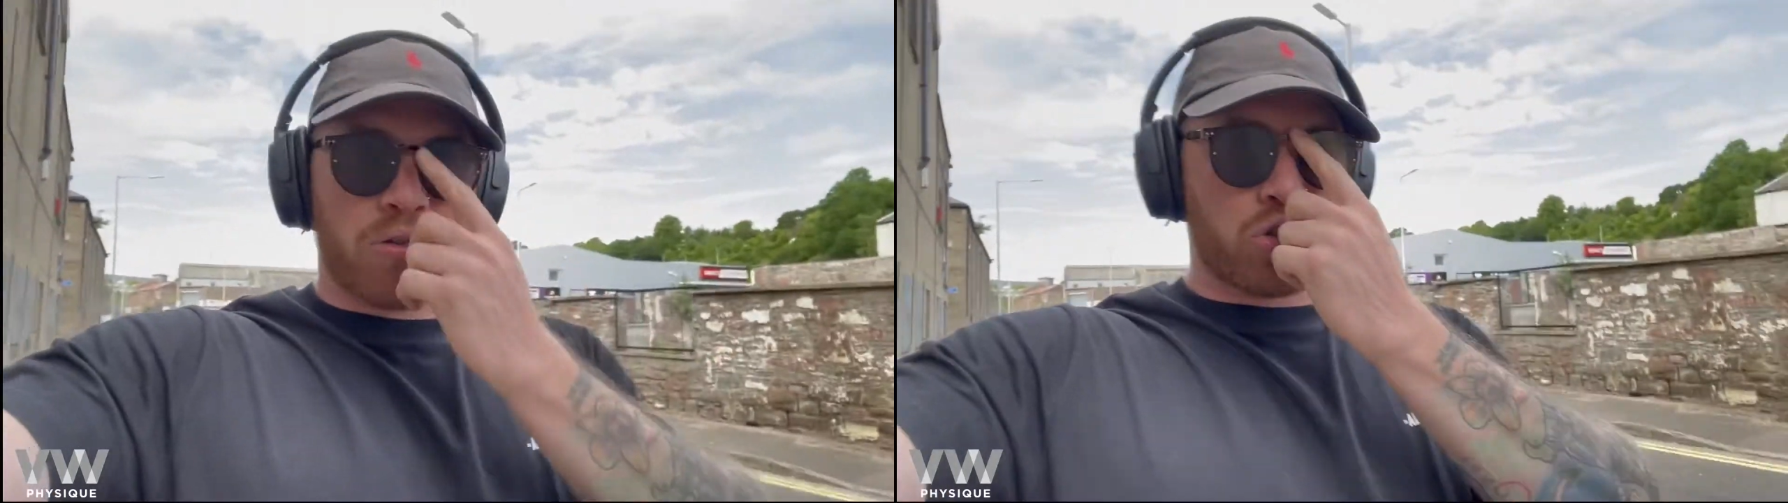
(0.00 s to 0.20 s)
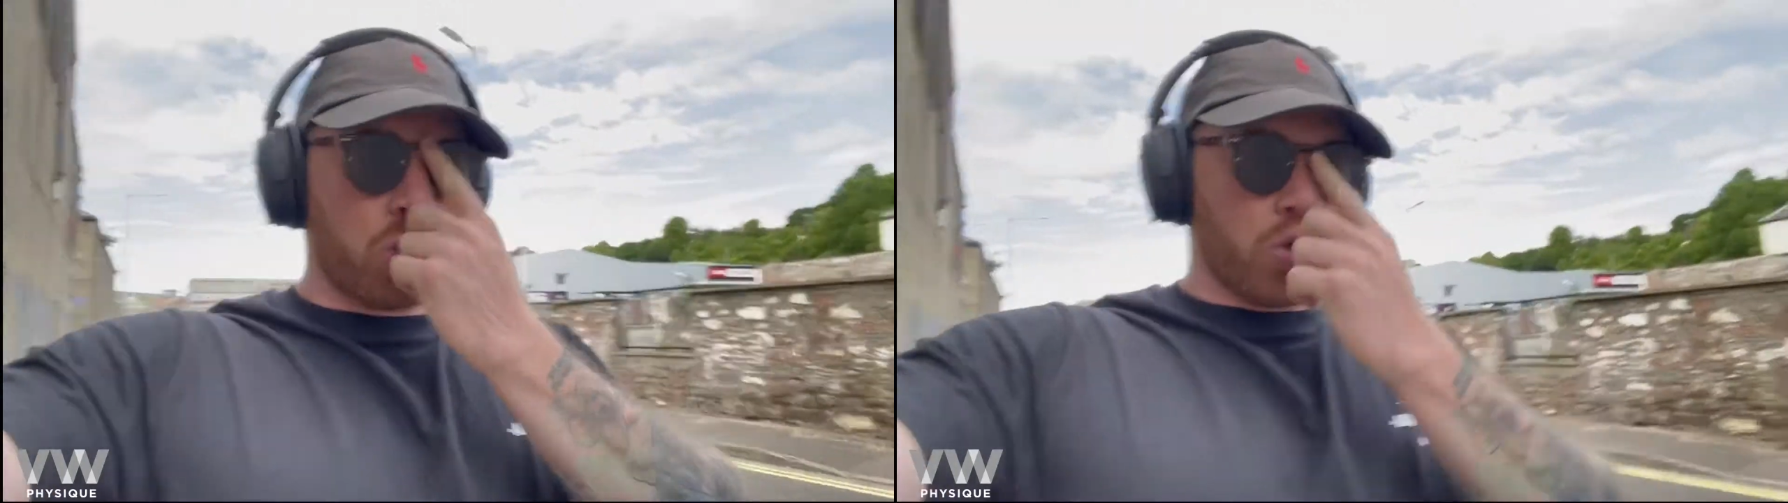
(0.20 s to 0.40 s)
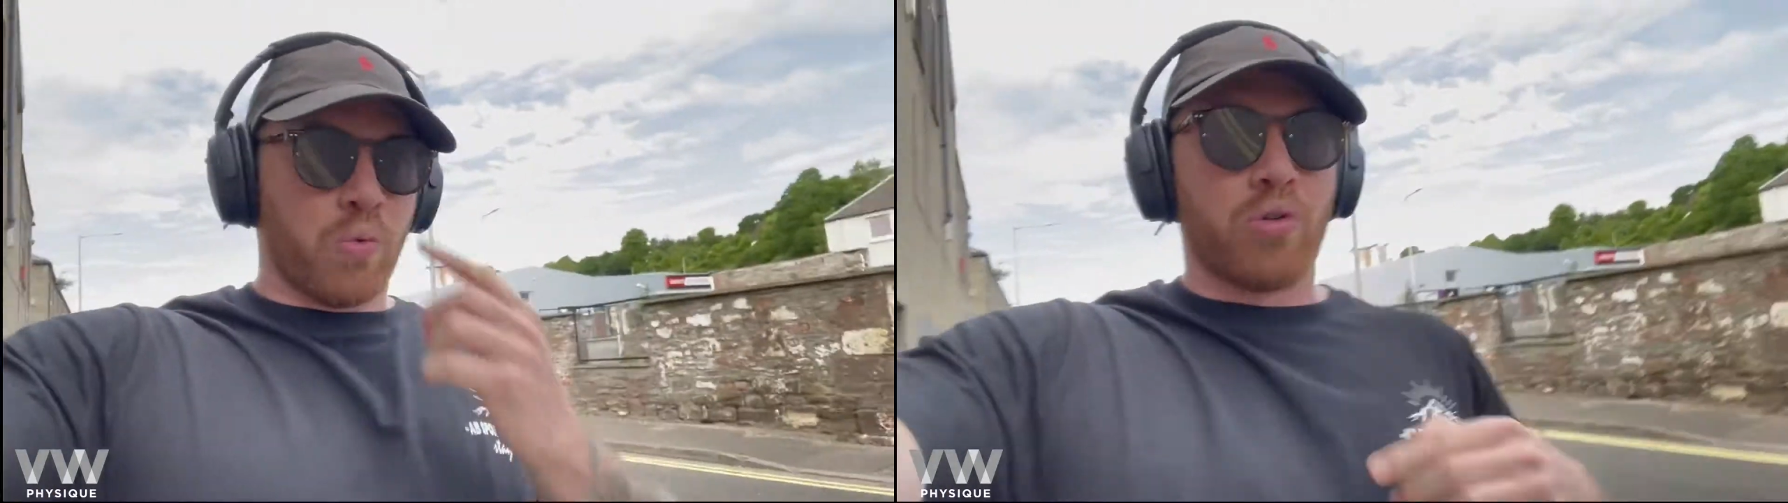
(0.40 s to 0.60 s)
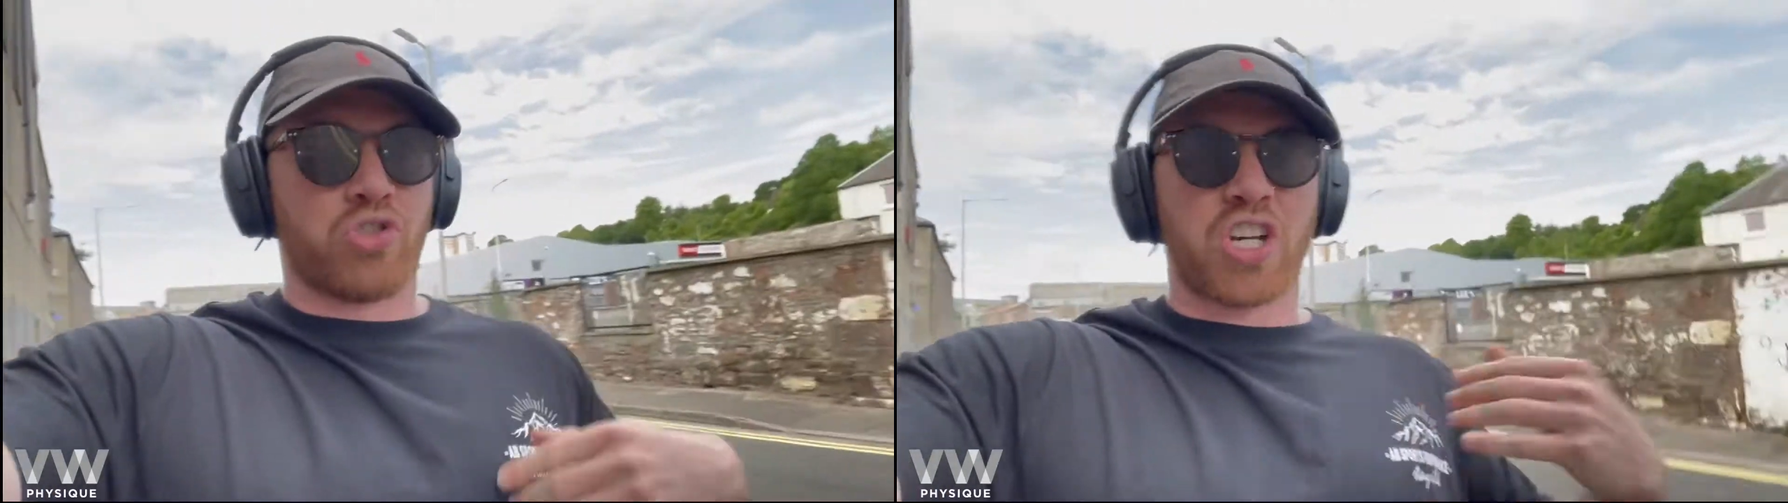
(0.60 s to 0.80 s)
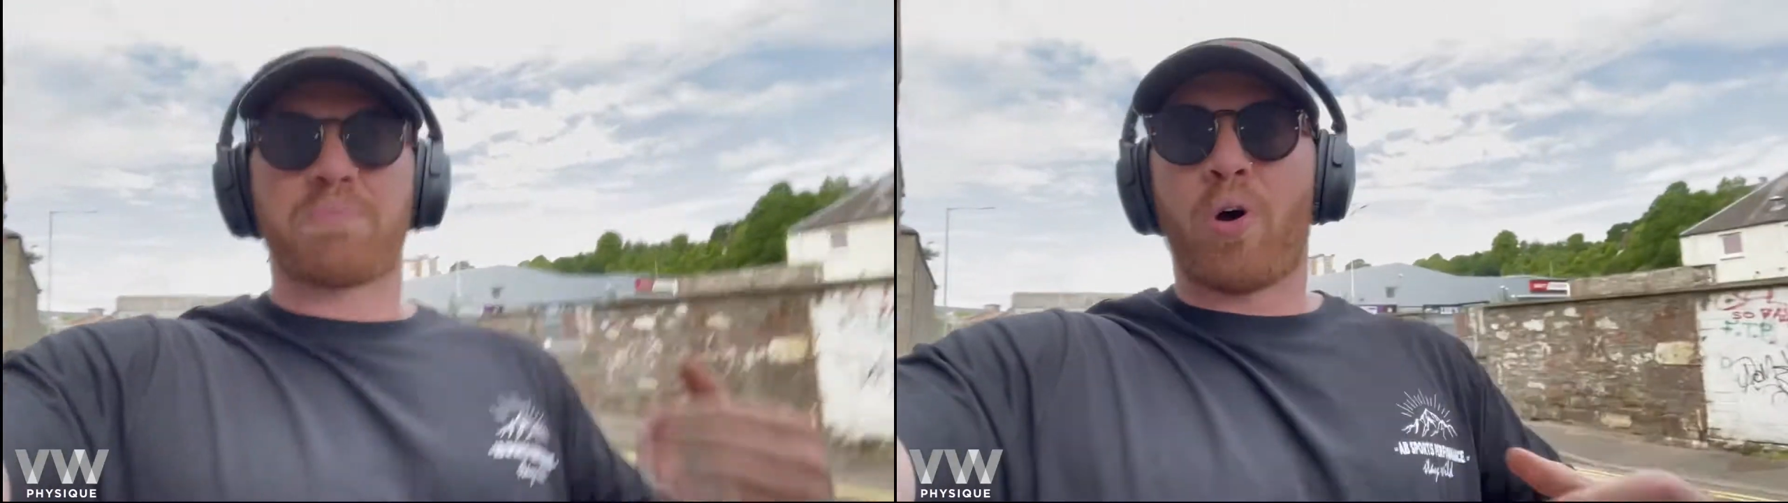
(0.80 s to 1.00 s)
So you will
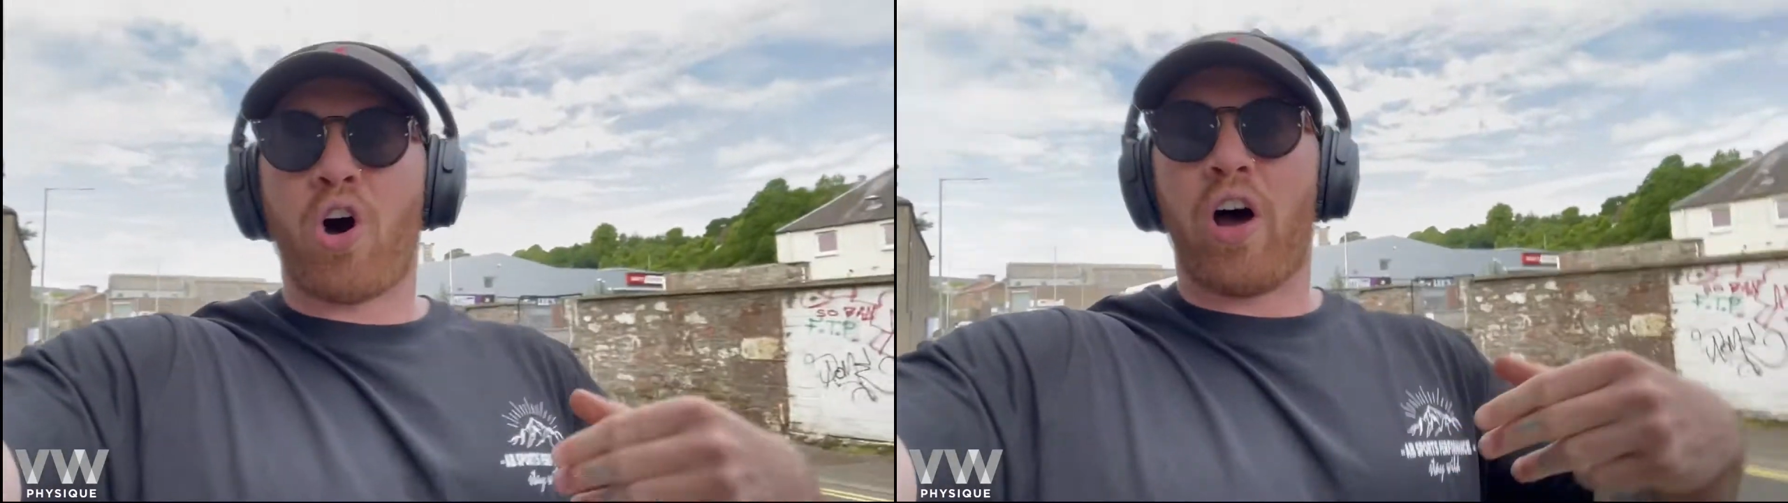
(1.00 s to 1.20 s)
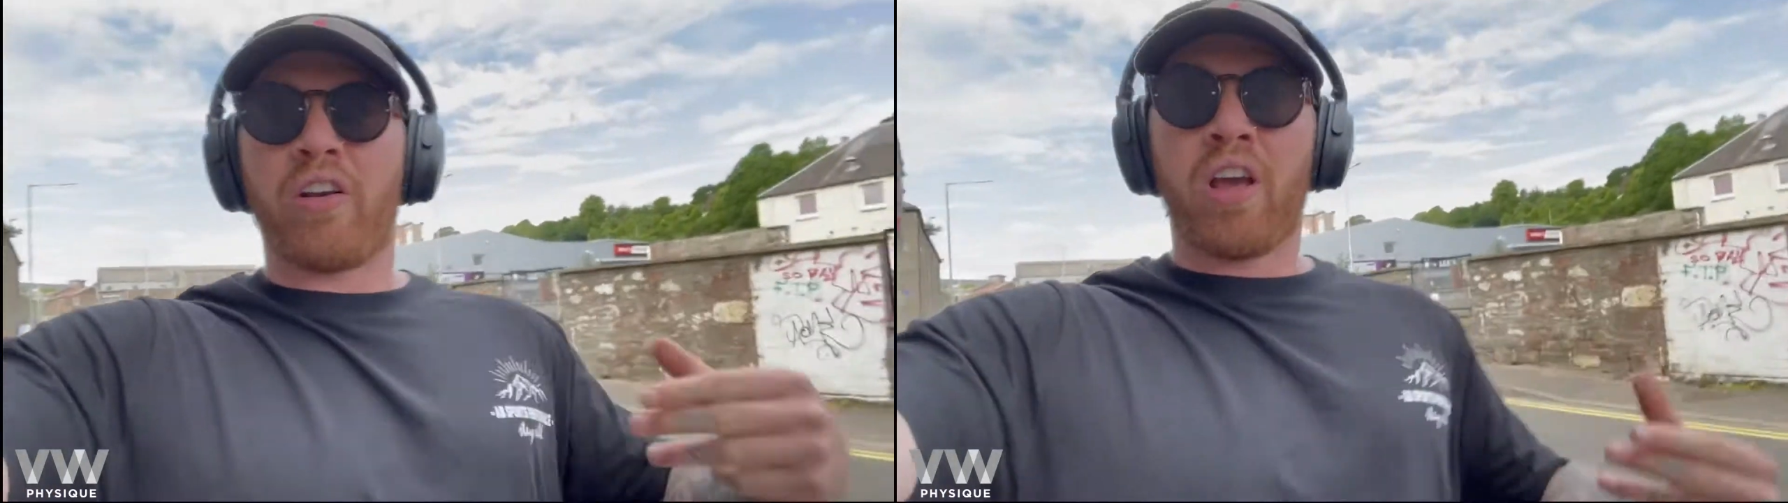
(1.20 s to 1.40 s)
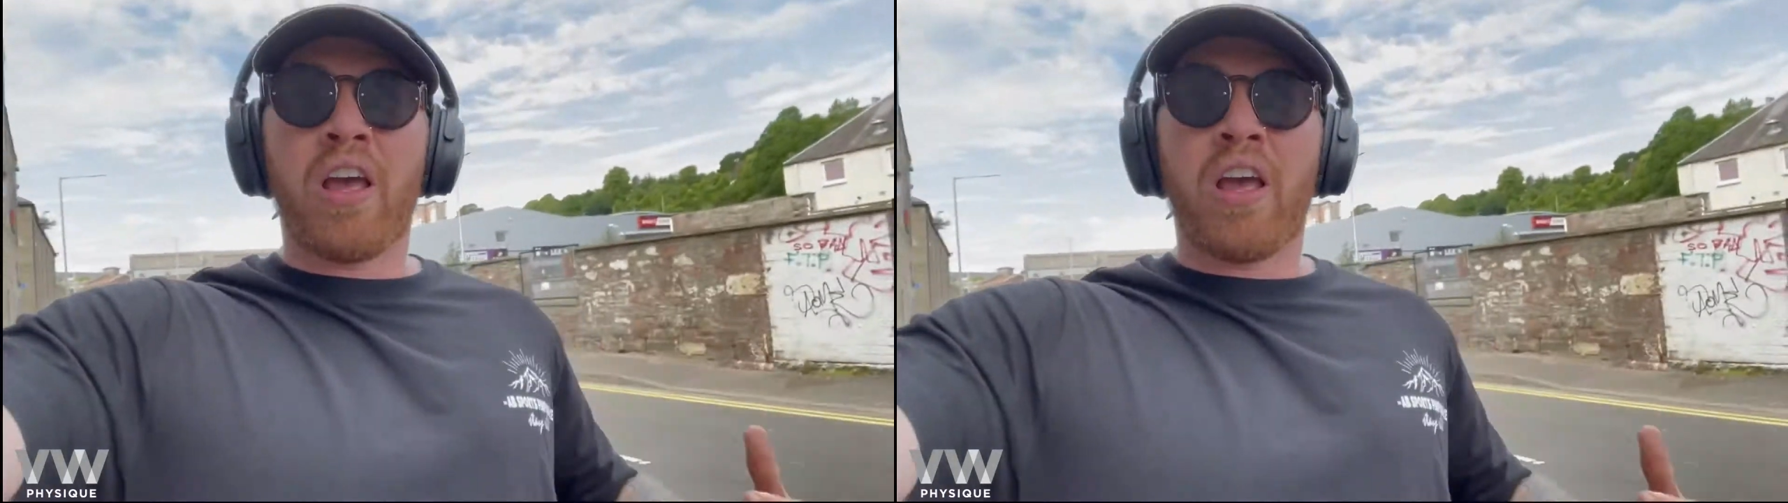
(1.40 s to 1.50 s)
just put on